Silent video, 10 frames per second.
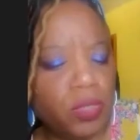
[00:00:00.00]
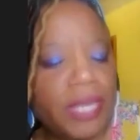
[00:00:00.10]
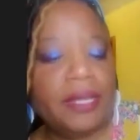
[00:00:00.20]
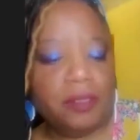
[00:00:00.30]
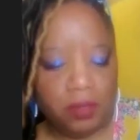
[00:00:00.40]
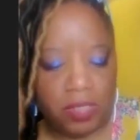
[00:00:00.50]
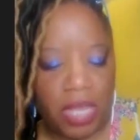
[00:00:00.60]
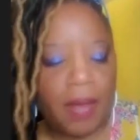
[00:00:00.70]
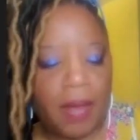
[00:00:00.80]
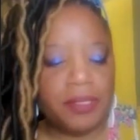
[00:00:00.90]
yeah,
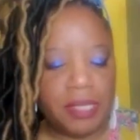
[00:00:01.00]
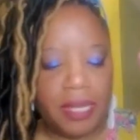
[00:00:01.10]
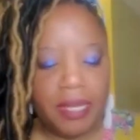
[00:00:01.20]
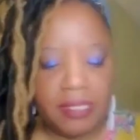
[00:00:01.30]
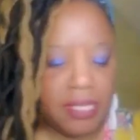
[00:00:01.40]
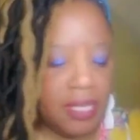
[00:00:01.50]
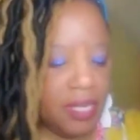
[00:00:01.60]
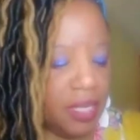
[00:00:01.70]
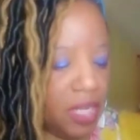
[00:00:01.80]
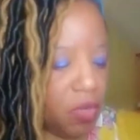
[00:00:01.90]
top
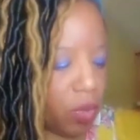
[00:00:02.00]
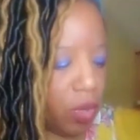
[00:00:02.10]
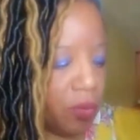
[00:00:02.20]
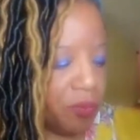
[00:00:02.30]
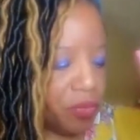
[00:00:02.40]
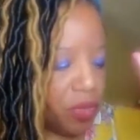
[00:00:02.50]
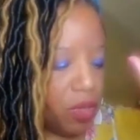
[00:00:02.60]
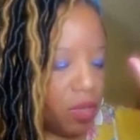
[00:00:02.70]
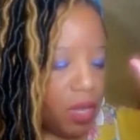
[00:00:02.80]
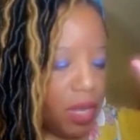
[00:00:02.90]
CNN hero.
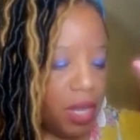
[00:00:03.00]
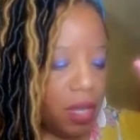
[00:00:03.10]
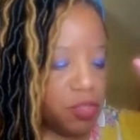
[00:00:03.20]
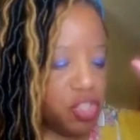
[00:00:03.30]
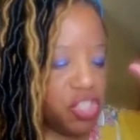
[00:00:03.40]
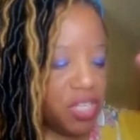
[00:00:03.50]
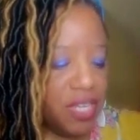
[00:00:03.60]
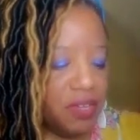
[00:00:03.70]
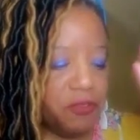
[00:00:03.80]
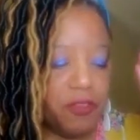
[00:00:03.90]

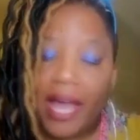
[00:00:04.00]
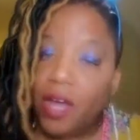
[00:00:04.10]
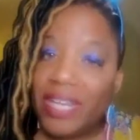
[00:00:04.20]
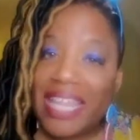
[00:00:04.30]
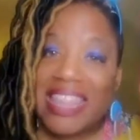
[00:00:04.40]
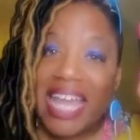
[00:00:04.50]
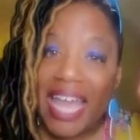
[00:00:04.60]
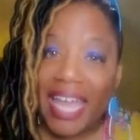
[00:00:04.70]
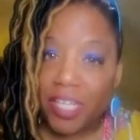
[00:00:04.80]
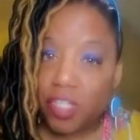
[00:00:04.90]
She founded The
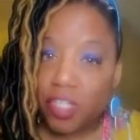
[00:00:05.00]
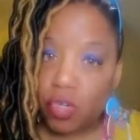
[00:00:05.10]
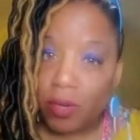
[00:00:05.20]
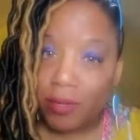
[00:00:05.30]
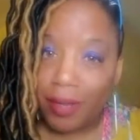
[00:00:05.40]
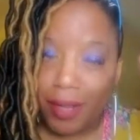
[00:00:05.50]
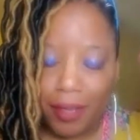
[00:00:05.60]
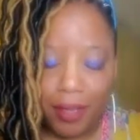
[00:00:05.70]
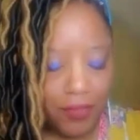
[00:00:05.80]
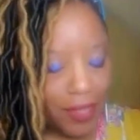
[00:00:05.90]
Answer. I
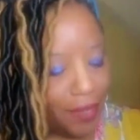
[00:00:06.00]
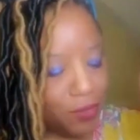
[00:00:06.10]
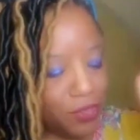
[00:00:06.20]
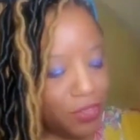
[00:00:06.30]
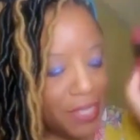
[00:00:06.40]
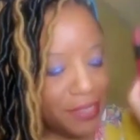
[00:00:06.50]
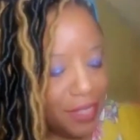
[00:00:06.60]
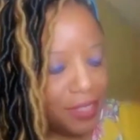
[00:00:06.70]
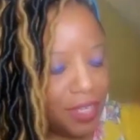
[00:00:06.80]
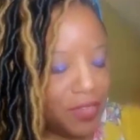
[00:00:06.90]
love that one.
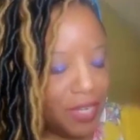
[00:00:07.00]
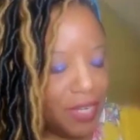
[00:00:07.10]
I love that